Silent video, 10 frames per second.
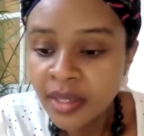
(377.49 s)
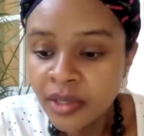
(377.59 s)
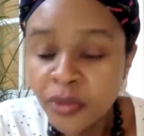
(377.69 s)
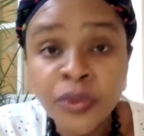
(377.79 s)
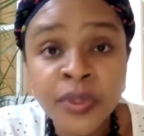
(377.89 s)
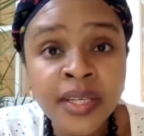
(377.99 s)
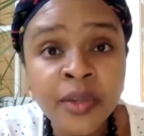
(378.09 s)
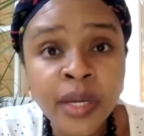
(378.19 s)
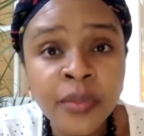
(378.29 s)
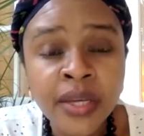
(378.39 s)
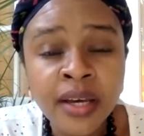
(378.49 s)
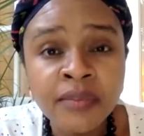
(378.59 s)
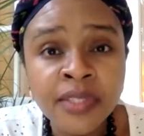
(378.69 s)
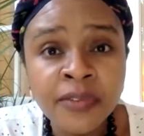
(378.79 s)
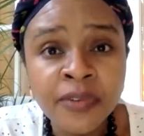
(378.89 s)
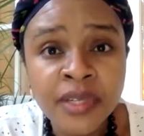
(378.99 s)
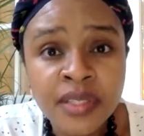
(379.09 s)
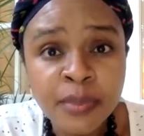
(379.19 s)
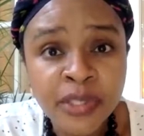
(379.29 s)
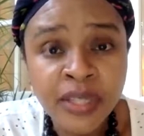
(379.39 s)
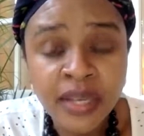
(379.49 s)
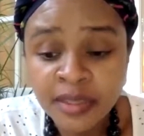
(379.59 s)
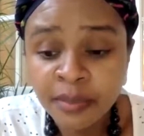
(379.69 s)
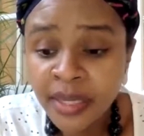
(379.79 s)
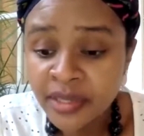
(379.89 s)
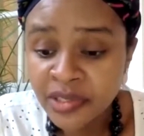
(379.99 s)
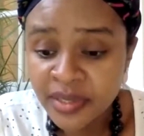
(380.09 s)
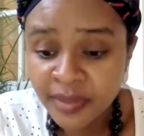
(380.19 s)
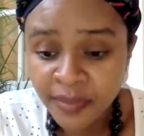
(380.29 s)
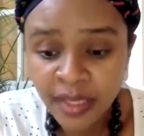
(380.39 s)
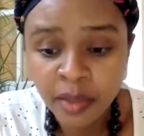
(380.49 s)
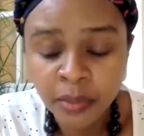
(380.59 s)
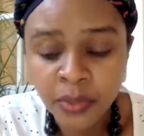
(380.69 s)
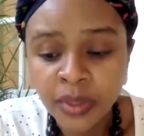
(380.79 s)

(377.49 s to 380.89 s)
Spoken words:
to today where we have different specialized packages available.